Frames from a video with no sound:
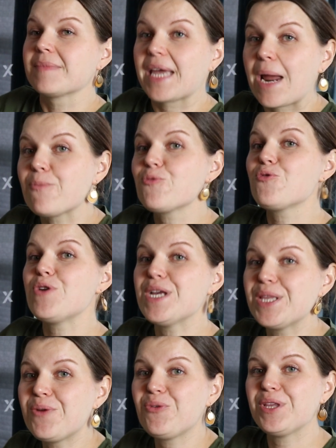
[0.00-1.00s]
Like I'm
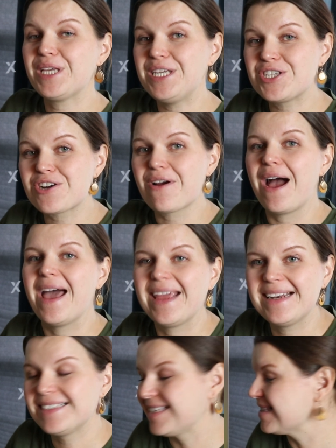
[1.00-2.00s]
really
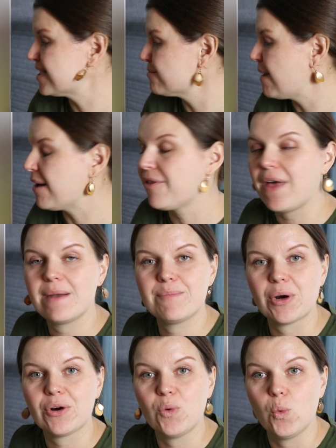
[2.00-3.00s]
trying to smell that
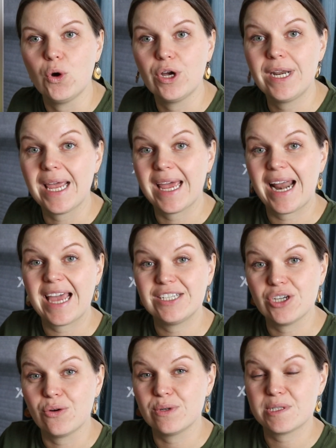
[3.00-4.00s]
burnt wood and I
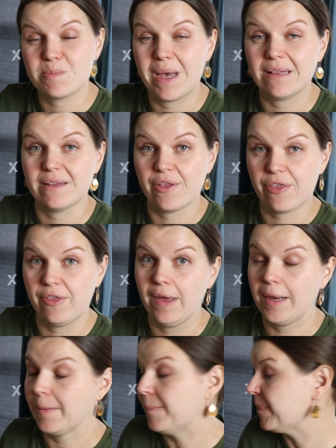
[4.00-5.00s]
don't smell a
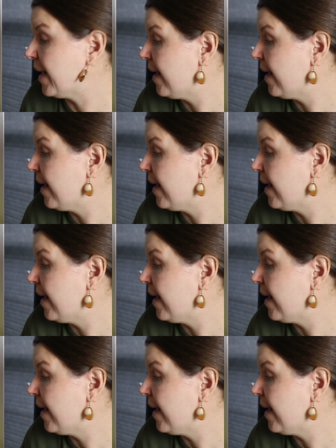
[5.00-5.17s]
thing.